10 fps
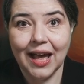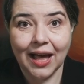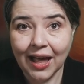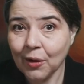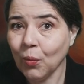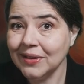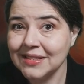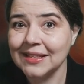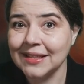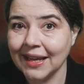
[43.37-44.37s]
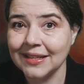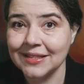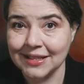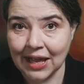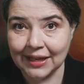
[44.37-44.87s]
I want today's
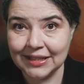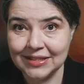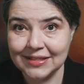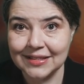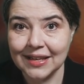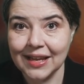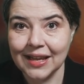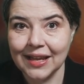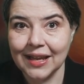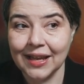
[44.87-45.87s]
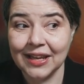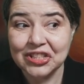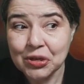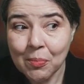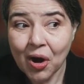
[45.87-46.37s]
science in
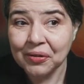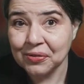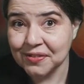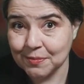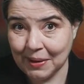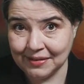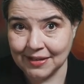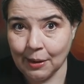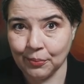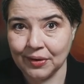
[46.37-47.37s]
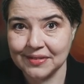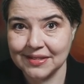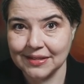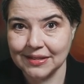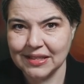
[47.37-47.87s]
tomorrow's space
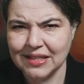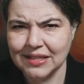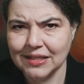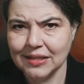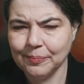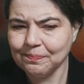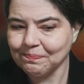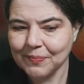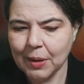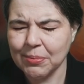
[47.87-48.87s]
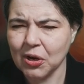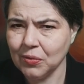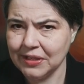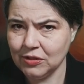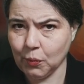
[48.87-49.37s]
operas, but
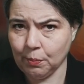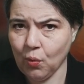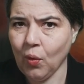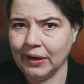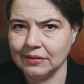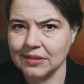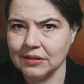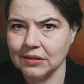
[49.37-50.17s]
only to a point.